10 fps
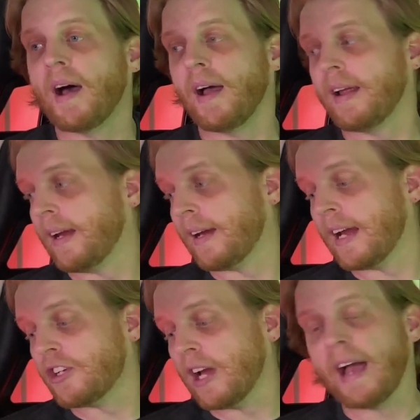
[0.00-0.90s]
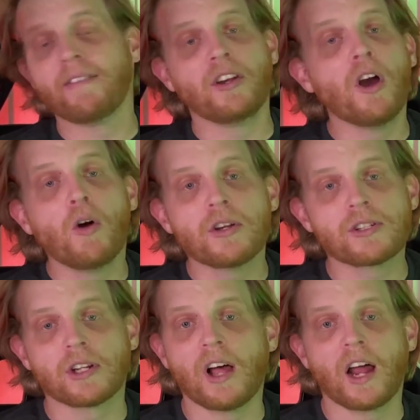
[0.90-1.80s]
in case you haven't
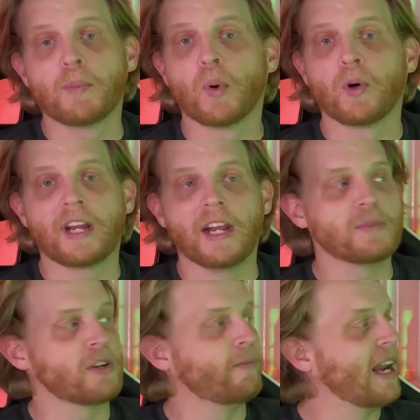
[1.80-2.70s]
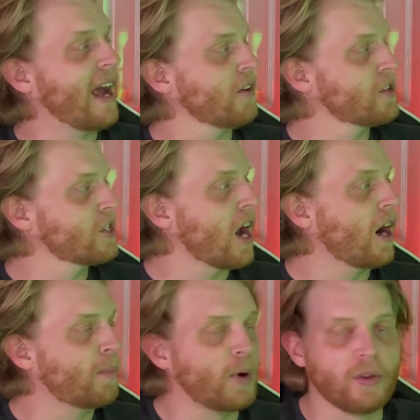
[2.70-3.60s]
noticed, a lot of board games have been out of
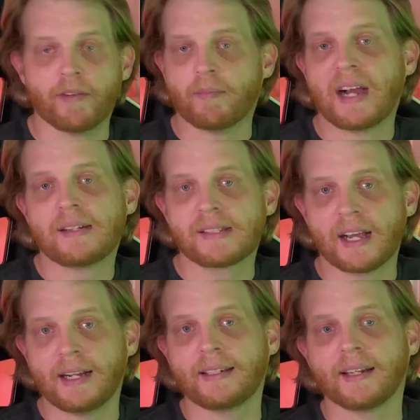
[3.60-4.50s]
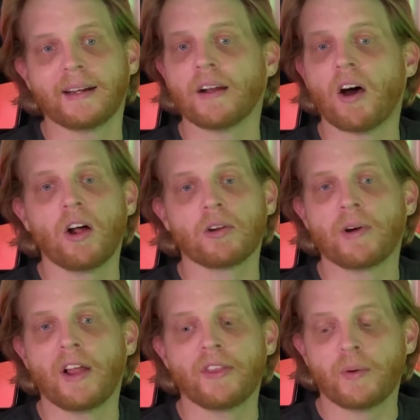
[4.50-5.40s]
stock, both at my site and all
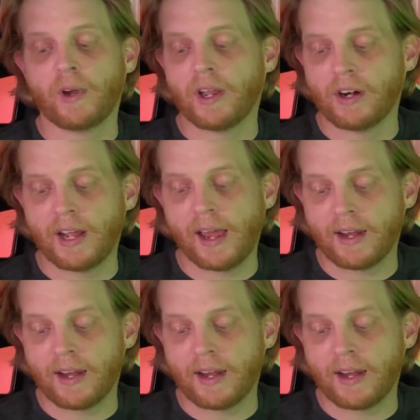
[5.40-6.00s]
around the internet.